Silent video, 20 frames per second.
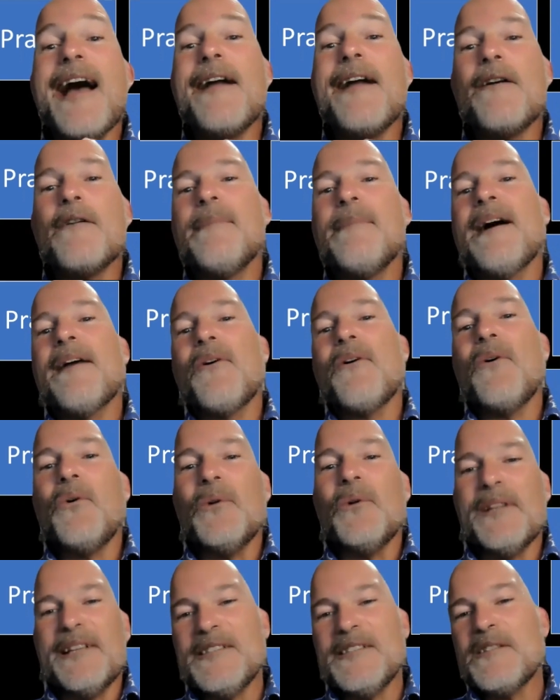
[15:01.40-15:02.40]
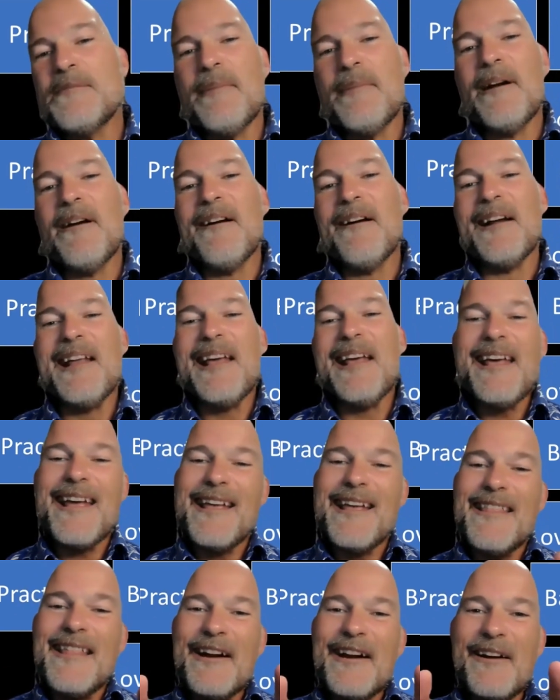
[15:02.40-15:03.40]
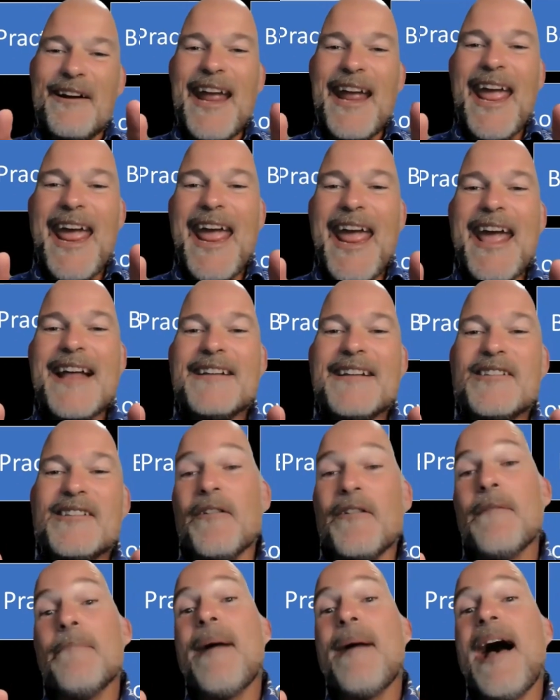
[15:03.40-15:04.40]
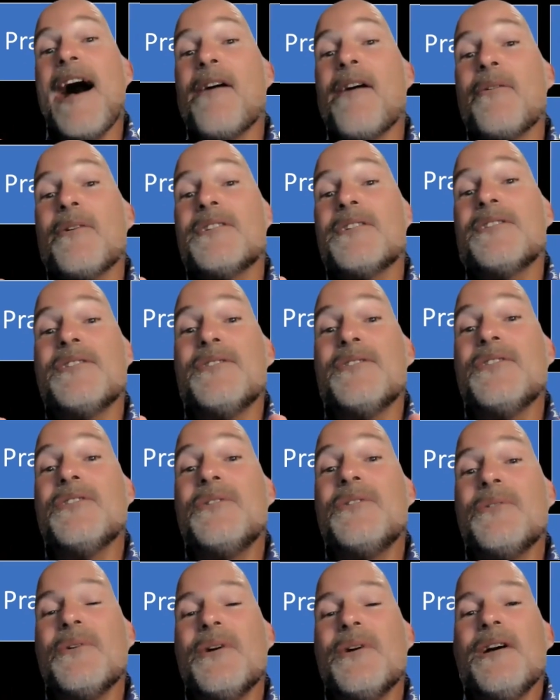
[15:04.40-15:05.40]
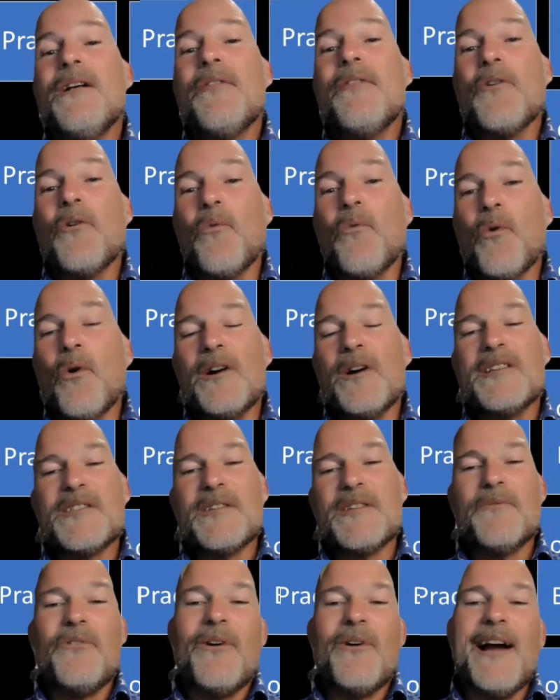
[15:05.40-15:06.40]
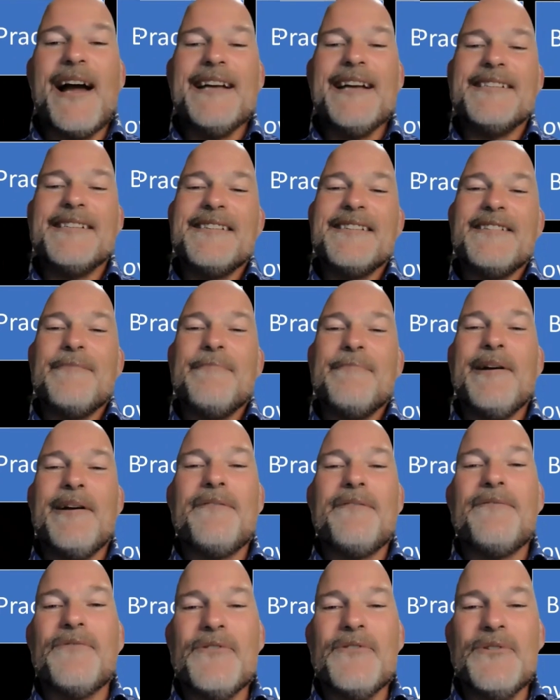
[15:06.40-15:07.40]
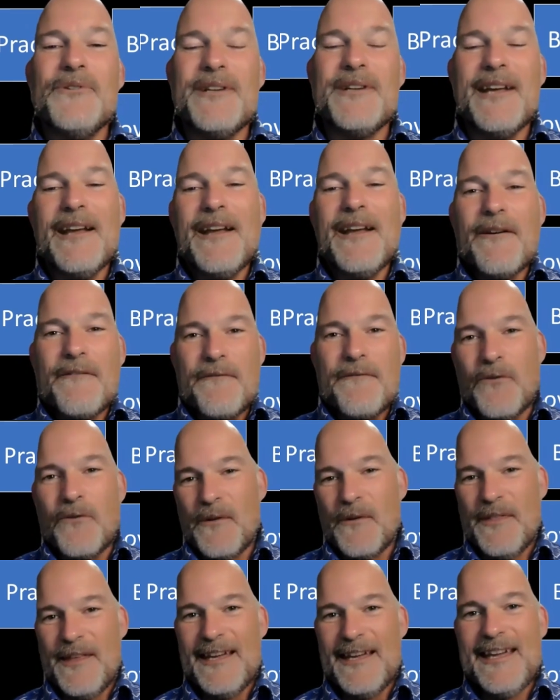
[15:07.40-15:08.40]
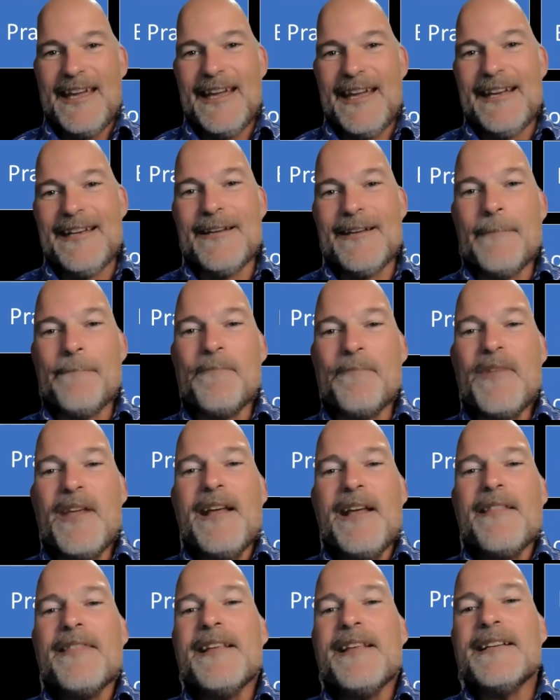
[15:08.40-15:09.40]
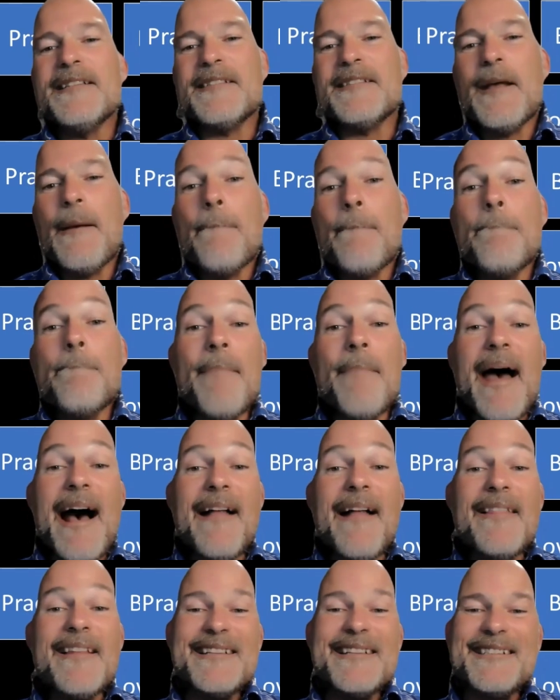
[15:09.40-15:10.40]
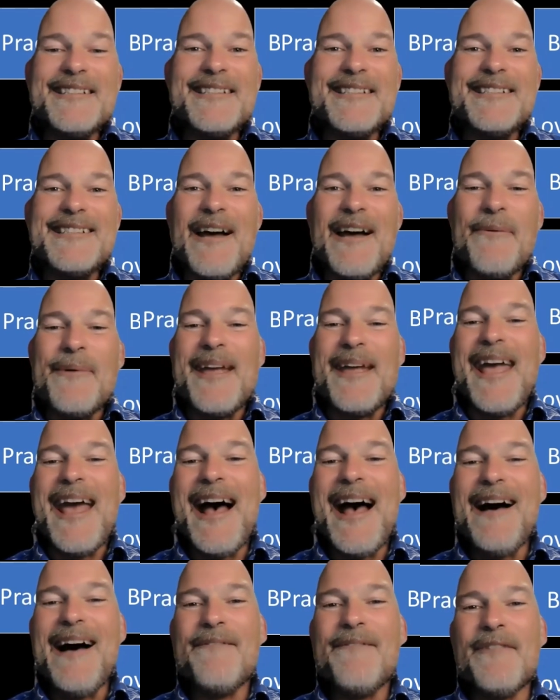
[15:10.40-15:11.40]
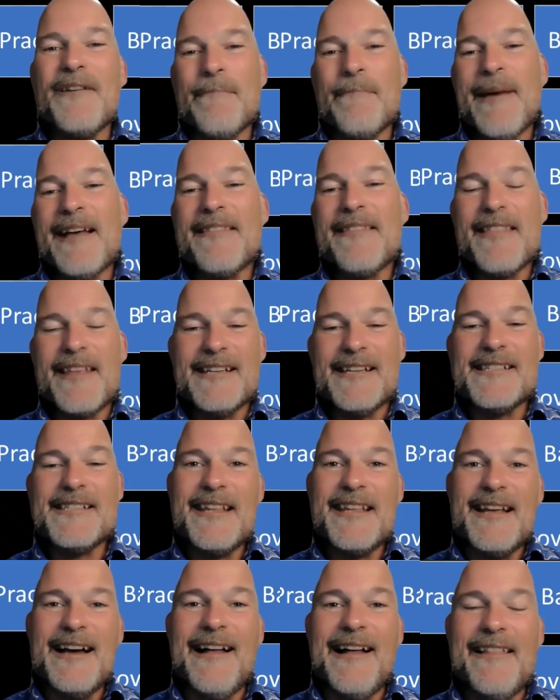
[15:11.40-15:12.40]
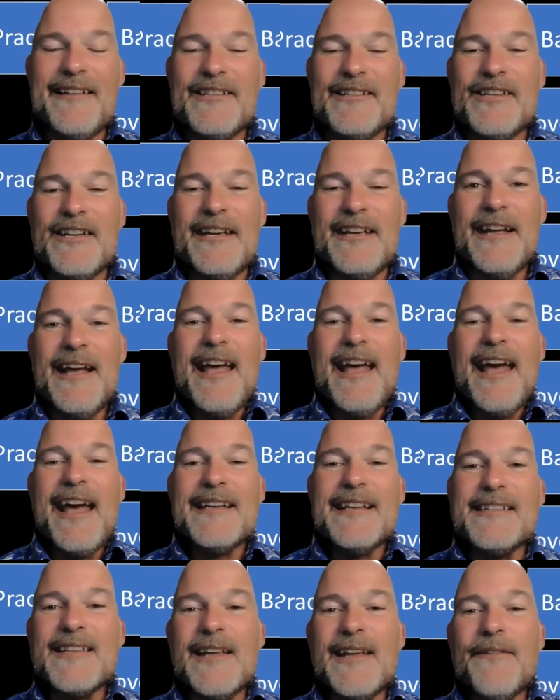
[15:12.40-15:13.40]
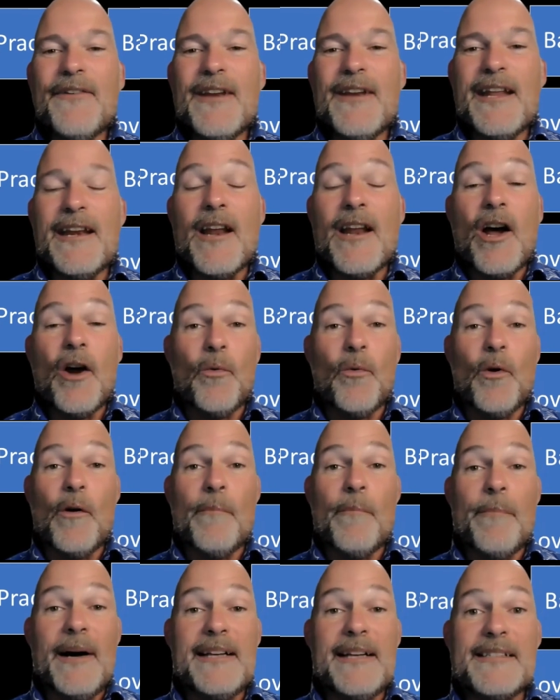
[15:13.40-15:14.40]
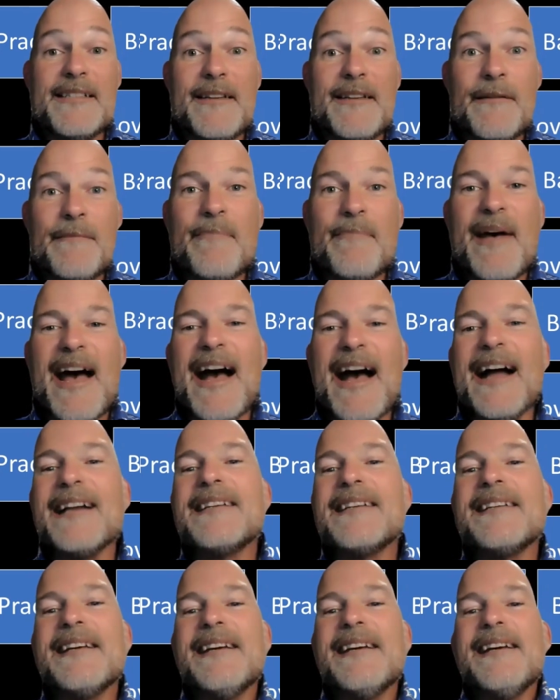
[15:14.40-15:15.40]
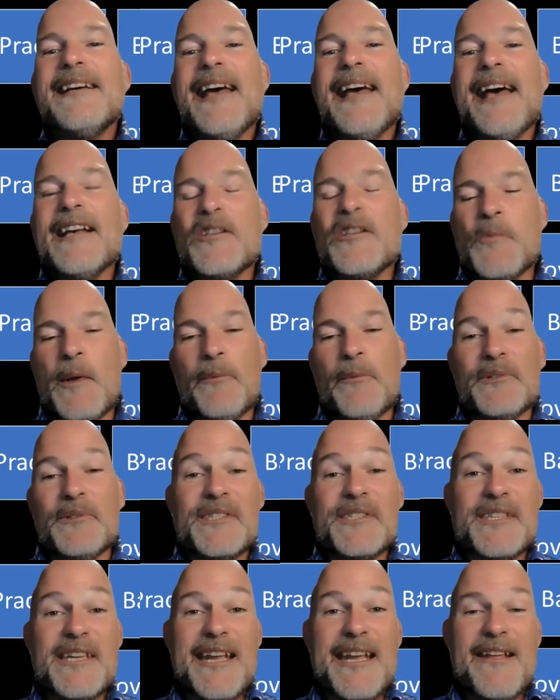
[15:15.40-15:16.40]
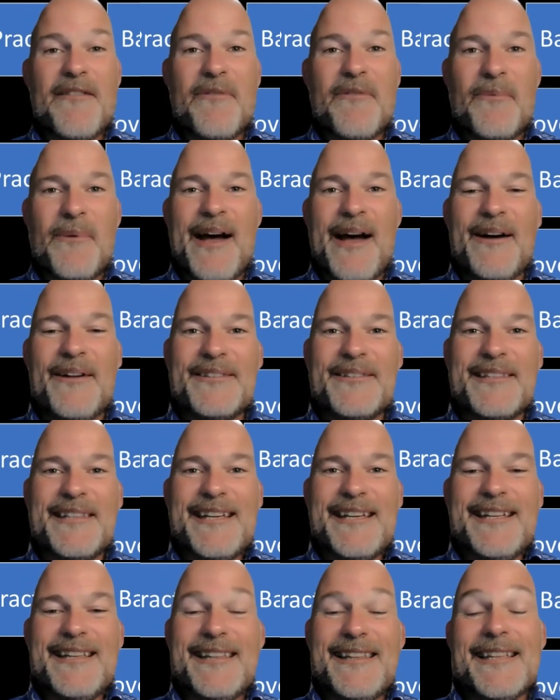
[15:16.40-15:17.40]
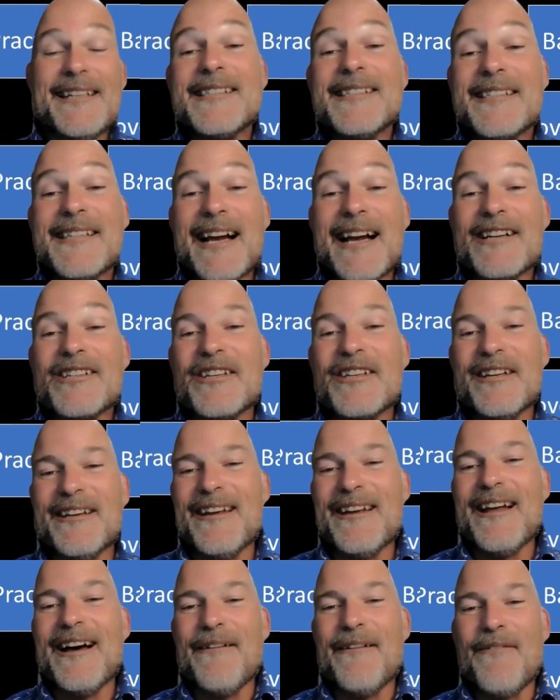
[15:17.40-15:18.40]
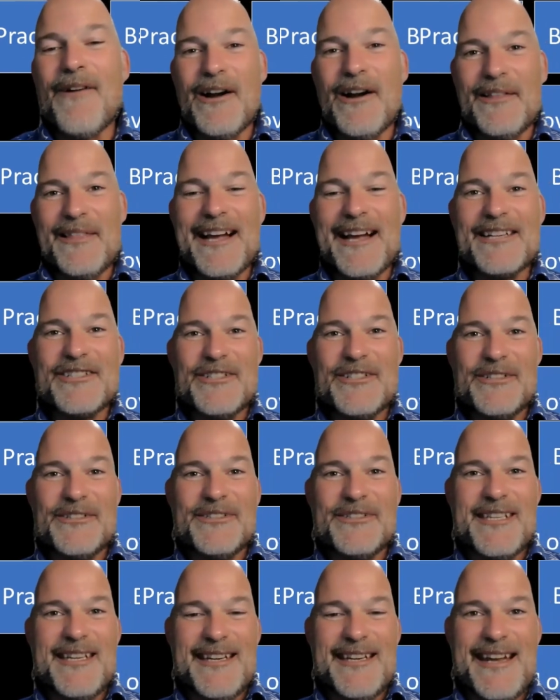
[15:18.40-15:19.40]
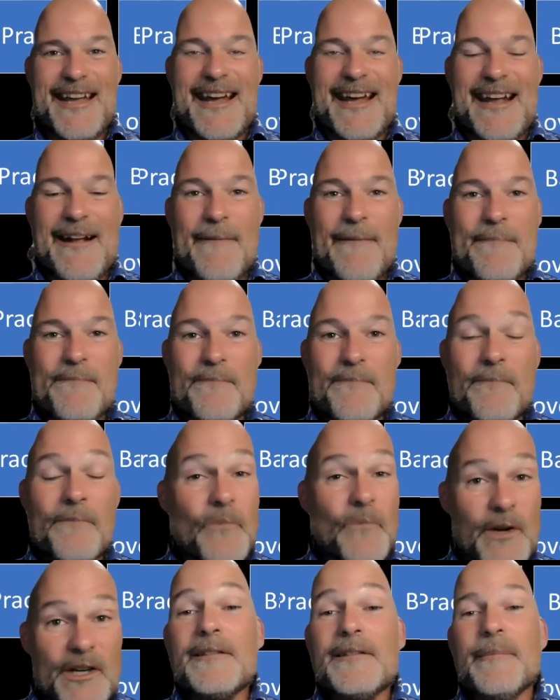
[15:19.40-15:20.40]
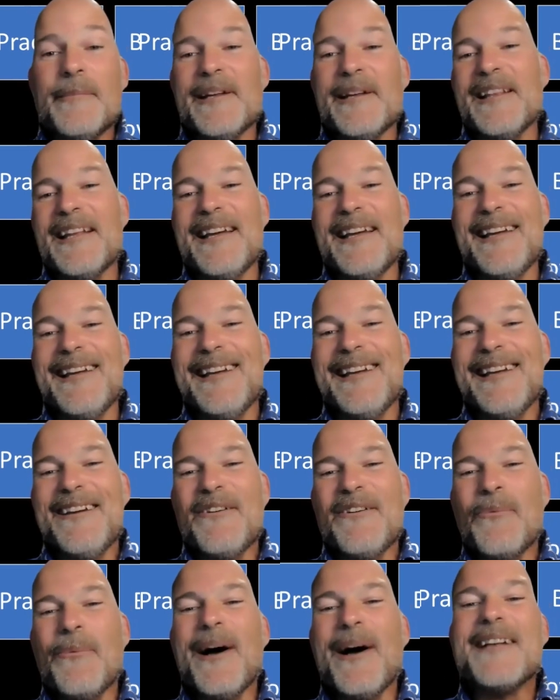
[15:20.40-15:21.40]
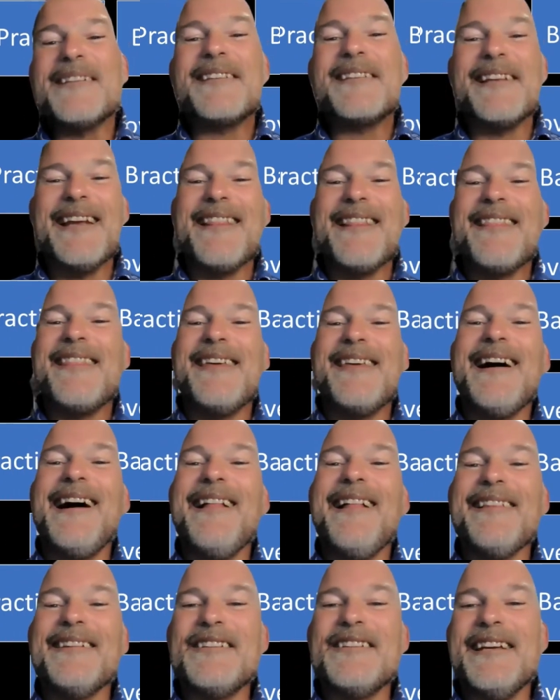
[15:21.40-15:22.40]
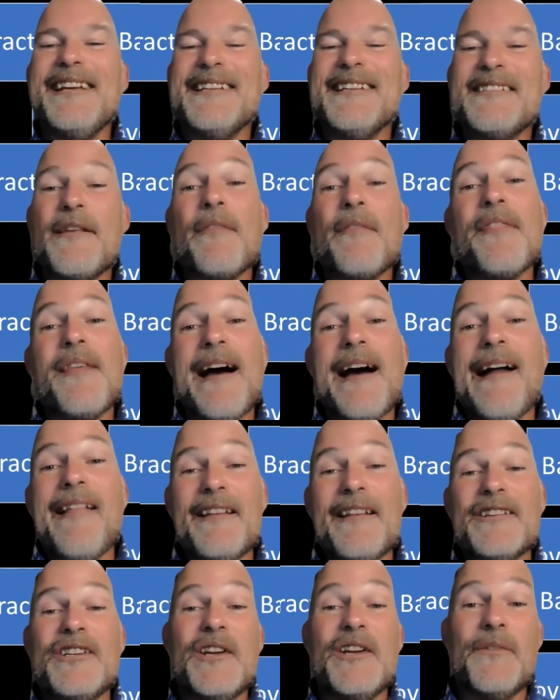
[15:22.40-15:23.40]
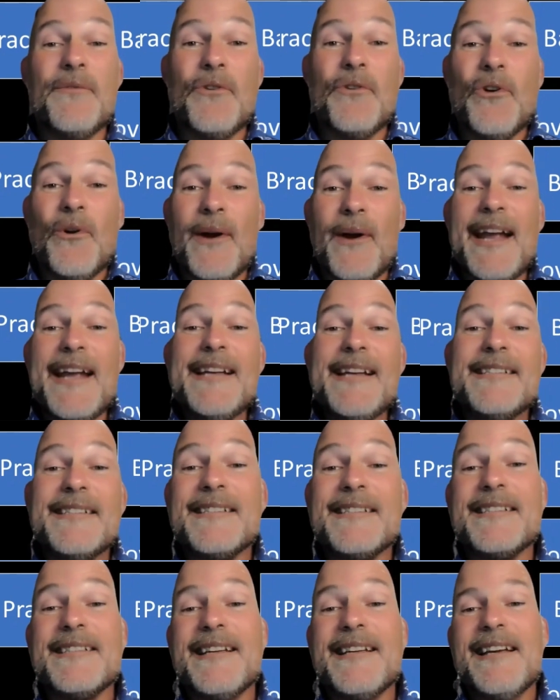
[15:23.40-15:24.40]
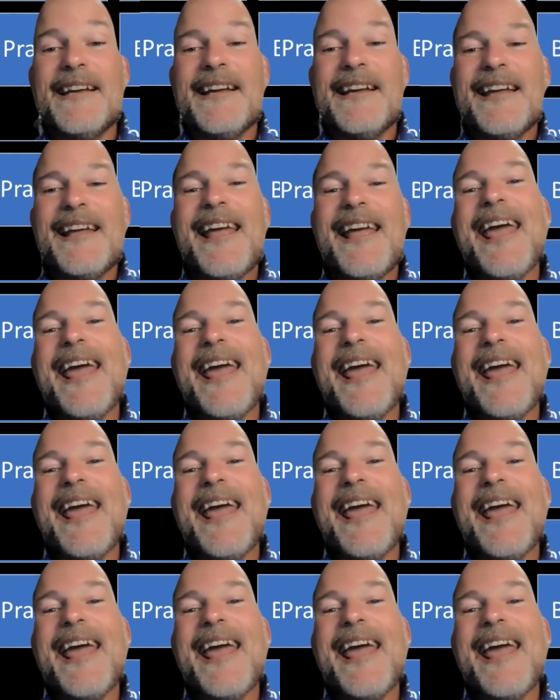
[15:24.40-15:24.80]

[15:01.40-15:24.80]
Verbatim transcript: fire by the Holy Spirit, and that our hands are empowered to do the works of Christ and to bear fruit for the kingdom. This balance that we have in Methodist theology has given it a robust impact, as we will see throughout this section of our lectures today. Ultimately, Wesleyan theology is a theology of grace